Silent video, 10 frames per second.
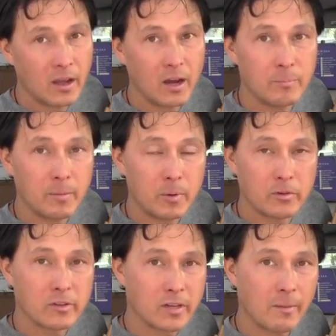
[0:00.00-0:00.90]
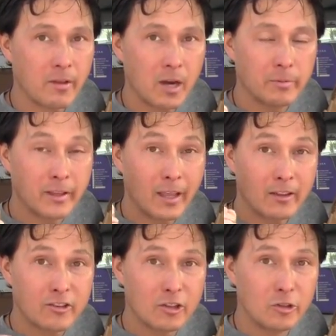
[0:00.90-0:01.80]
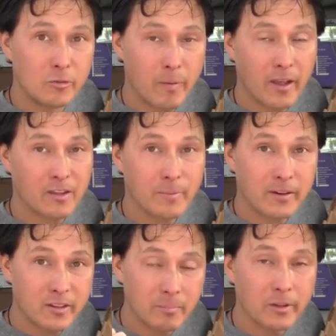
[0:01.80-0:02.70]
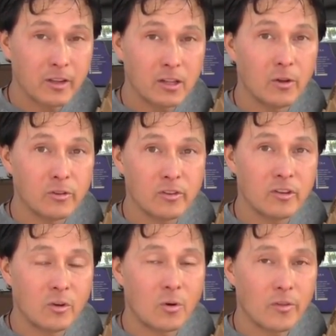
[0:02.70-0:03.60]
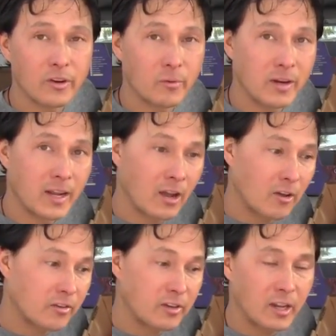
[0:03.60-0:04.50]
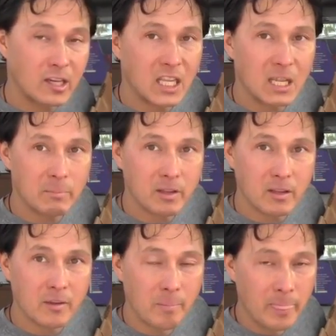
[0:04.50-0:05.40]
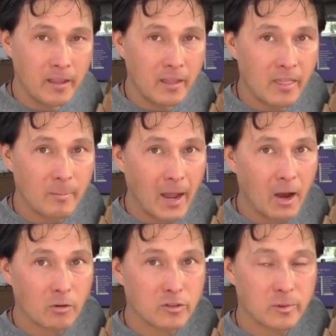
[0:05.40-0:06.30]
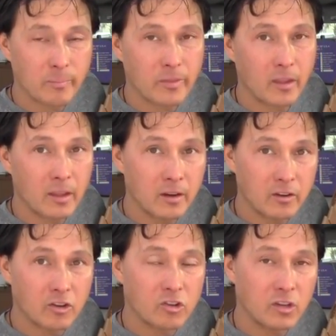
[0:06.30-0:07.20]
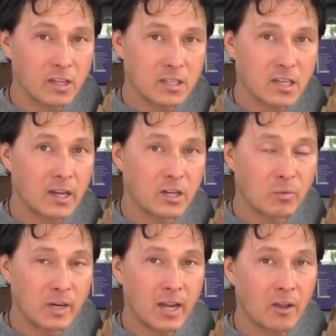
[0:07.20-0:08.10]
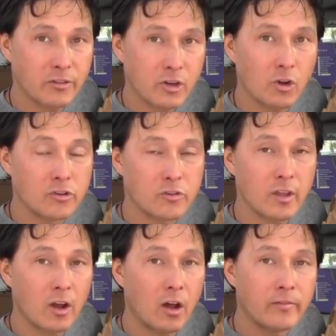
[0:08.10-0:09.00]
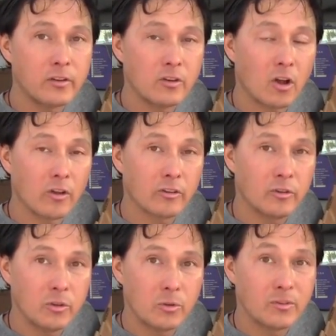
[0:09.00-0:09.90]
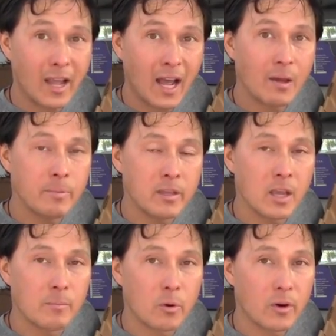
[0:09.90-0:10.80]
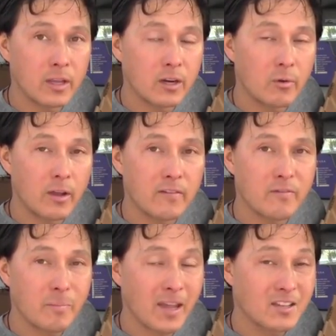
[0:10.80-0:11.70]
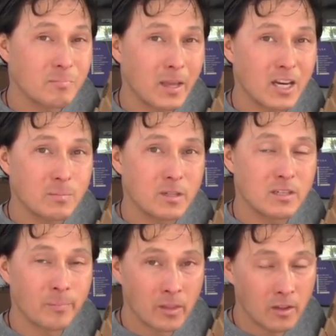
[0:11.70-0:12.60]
Uh, but most of the time, they're able to exclude pests by simply closing the door on the greenhouse and keeping them out. In addition, inside greenhouse culture, they often also use I P M, or Integrative Pest Management.